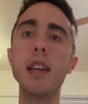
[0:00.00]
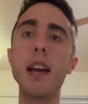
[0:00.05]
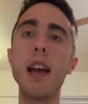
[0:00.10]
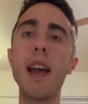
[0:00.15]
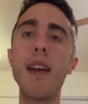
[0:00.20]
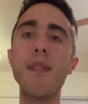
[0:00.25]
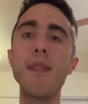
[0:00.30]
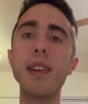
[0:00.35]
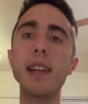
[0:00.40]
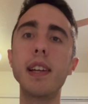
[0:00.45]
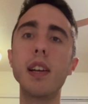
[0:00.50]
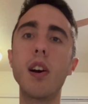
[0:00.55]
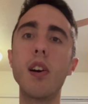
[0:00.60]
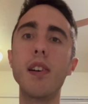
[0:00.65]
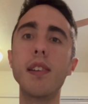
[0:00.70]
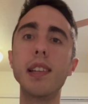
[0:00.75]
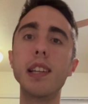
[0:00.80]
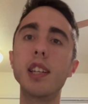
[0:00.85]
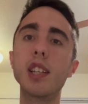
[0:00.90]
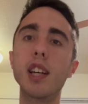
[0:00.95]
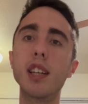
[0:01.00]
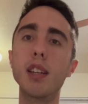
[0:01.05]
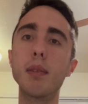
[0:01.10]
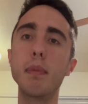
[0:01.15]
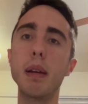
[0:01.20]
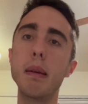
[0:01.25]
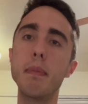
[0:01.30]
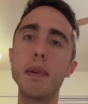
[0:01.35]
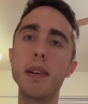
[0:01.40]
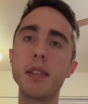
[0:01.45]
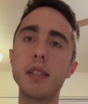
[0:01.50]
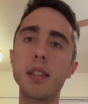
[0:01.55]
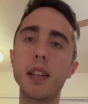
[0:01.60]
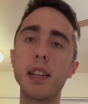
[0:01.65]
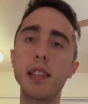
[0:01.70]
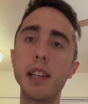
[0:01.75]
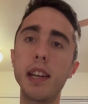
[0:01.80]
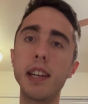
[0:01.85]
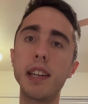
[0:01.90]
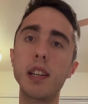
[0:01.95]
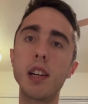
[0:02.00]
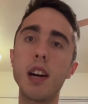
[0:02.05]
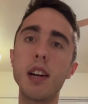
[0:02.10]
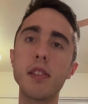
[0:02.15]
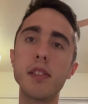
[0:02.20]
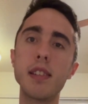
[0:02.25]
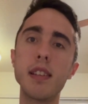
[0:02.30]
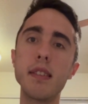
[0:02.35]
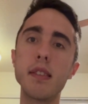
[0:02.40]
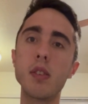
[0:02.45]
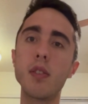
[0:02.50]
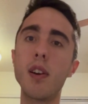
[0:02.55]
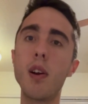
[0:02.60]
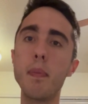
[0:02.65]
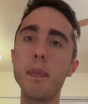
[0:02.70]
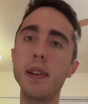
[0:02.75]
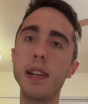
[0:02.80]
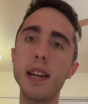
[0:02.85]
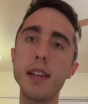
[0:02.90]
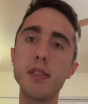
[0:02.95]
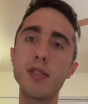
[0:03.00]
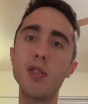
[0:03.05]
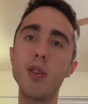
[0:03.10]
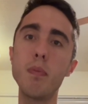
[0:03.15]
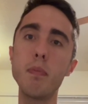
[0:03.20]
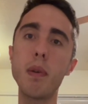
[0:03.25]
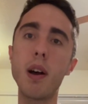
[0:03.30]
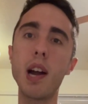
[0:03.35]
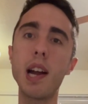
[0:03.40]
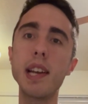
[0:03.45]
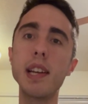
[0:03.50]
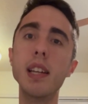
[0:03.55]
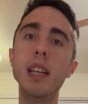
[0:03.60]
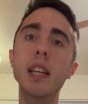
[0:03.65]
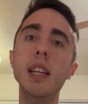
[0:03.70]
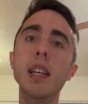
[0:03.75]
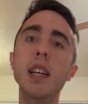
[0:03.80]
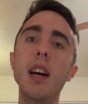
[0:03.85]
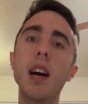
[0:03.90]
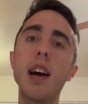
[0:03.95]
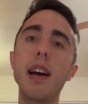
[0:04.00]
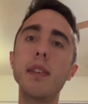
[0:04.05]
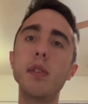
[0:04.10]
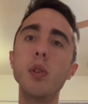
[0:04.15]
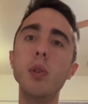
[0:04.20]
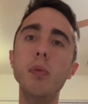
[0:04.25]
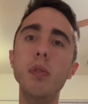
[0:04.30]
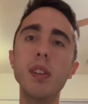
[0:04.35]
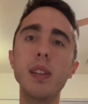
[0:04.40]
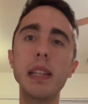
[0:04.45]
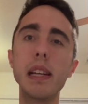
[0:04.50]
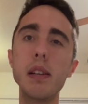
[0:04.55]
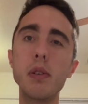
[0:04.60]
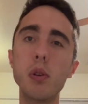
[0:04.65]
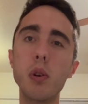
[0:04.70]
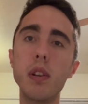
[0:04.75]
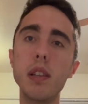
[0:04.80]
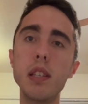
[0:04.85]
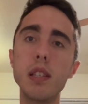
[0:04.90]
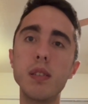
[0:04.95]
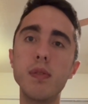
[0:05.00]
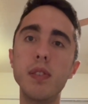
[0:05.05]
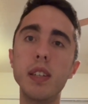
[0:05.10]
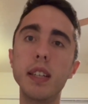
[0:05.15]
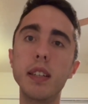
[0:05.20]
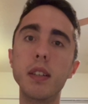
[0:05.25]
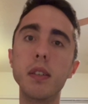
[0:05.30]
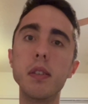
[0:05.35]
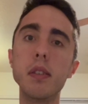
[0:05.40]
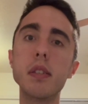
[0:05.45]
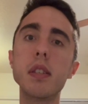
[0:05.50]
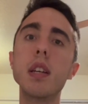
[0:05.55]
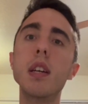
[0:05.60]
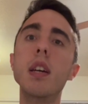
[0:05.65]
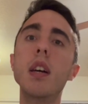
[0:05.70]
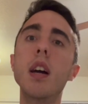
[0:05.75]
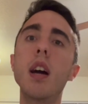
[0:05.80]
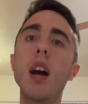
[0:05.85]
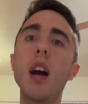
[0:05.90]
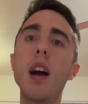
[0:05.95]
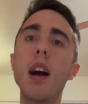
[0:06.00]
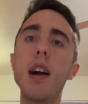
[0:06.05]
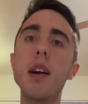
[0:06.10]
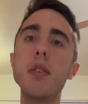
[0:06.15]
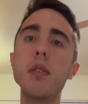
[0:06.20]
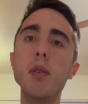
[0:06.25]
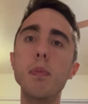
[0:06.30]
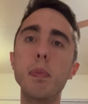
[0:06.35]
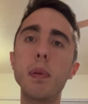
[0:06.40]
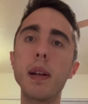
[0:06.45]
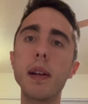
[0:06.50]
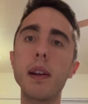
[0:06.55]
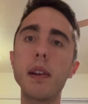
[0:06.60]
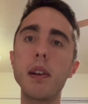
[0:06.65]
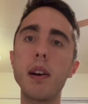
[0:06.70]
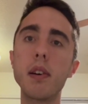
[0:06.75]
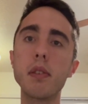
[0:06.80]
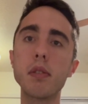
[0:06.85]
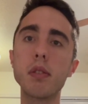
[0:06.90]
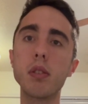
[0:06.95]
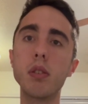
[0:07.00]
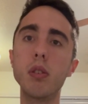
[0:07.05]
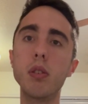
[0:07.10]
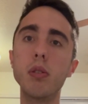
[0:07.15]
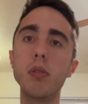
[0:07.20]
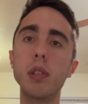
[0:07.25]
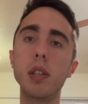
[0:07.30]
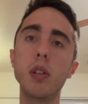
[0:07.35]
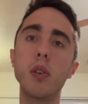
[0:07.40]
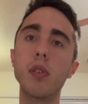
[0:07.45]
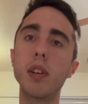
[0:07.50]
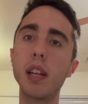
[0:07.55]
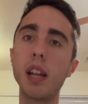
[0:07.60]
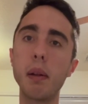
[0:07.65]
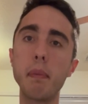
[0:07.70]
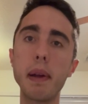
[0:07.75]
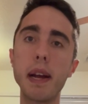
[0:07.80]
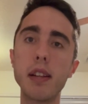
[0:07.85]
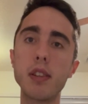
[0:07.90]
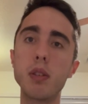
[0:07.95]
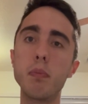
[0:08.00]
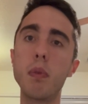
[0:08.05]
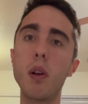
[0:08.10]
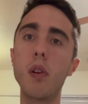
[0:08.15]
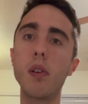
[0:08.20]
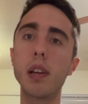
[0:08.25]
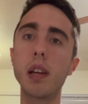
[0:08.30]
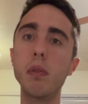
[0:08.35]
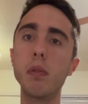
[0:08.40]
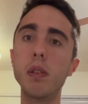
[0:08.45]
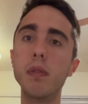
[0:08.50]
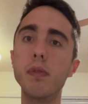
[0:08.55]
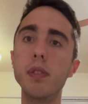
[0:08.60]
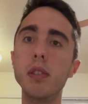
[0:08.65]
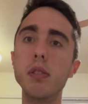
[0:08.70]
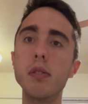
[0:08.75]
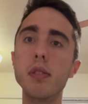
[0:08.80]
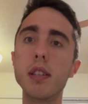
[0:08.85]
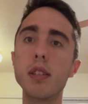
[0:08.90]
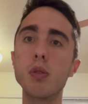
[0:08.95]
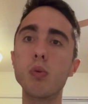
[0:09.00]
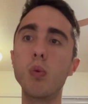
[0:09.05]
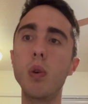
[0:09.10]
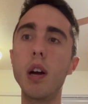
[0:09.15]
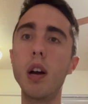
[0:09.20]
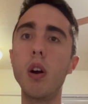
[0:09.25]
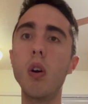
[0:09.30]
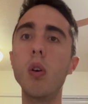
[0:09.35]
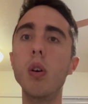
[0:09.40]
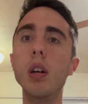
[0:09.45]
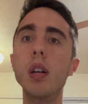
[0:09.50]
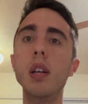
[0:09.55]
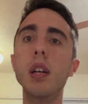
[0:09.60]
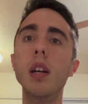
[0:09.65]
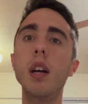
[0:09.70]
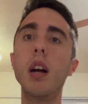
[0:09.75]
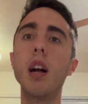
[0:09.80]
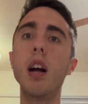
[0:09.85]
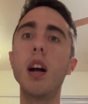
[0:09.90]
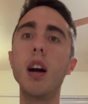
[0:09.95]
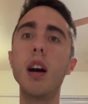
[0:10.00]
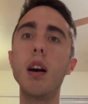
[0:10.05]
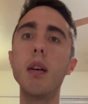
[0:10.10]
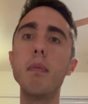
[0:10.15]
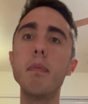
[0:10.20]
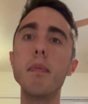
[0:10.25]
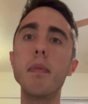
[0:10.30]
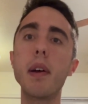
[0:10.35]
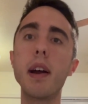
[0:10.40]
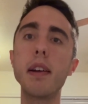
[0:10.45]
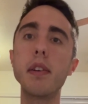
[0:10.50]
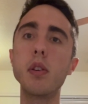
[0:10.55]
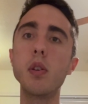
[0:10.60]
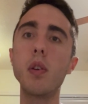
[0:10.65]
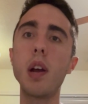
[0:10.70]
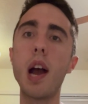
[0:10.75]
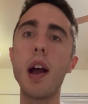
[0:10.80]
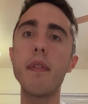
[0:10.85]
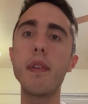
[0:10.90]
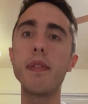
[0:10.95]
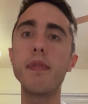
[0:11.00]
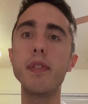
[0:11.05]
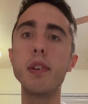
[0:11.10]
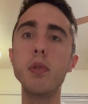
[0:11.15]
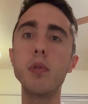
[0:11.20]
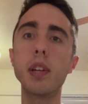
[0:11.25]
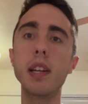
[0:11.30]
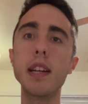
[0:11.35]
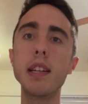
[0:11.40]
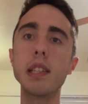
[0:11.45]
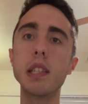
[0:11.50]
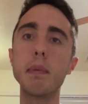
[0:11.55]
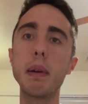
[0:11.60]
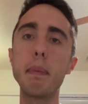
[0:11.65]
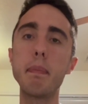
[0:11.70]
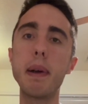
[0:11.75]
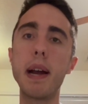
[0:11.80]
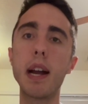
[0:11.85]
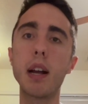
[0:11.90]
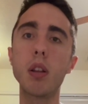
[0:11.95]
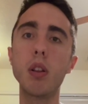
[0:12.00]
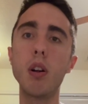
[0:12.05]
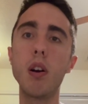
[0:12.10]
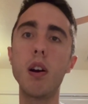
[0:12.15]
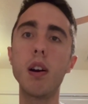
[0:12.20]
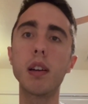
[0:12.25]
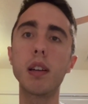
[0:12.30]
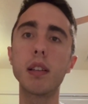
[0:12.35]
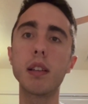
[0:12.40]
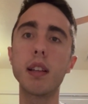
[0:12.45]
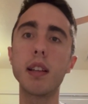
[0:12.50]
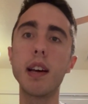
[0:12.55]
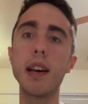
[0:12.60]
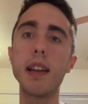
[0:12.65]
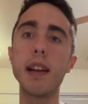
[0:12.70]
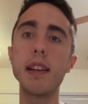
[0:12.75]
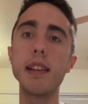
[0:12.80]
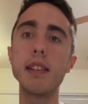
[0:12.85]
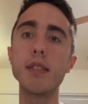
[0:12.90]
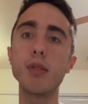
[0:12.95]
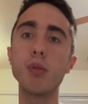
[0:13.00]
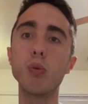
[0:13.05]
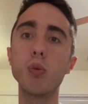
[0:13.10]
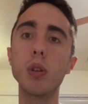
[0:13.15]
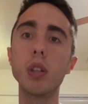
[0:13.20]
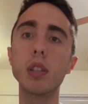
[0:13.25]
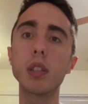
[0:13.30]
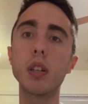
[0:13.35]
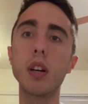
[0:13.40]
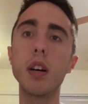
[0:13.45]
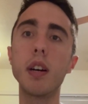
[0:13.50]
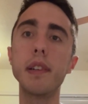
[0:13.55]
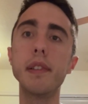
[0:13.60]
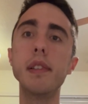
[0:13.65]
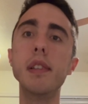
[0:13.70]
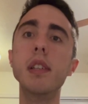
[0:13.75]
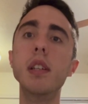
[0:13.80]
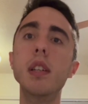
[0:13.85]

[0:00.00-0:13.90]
heavy on the Gundam MSIA content. So I hope you guys don't mind. I do really enjoy these figures. I do plan on also, getting back to model kit reviews as well. I do have a few kits in my backlog that I need to work on.